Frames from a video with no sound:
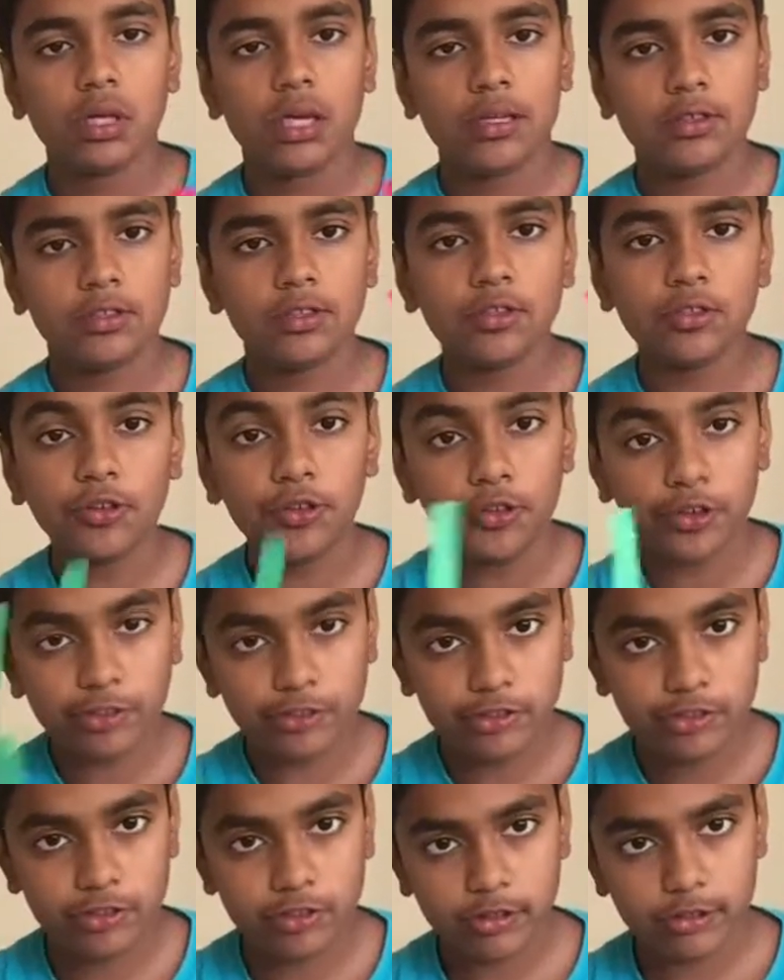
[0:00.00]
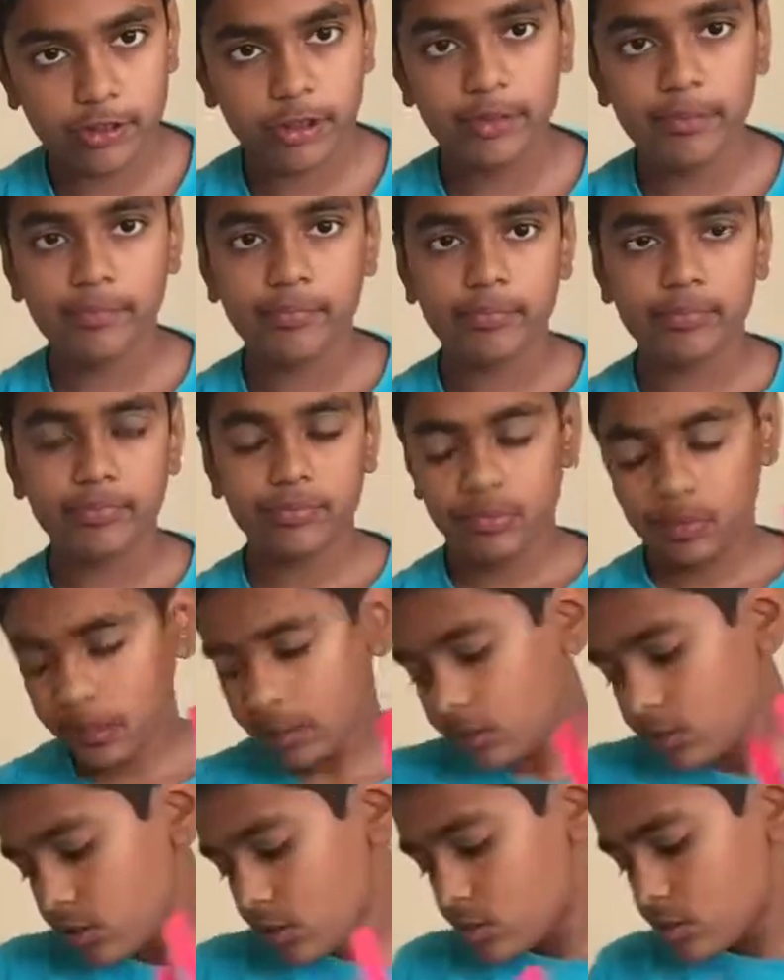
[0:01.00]
and 2 greens, okay?
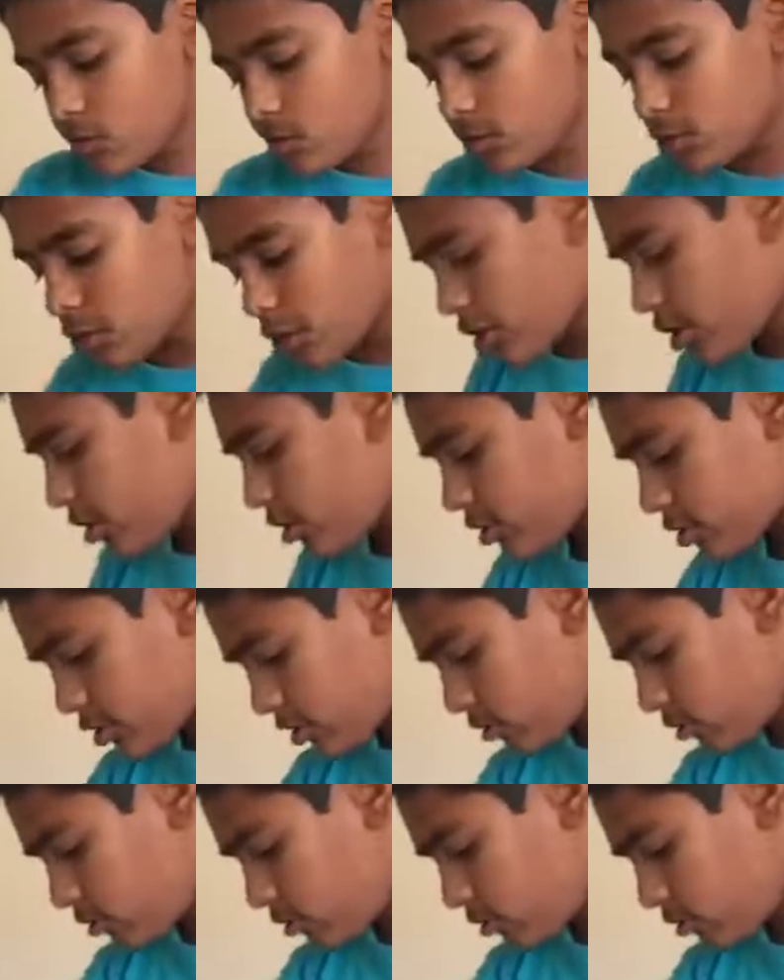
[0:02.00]
So what you're going to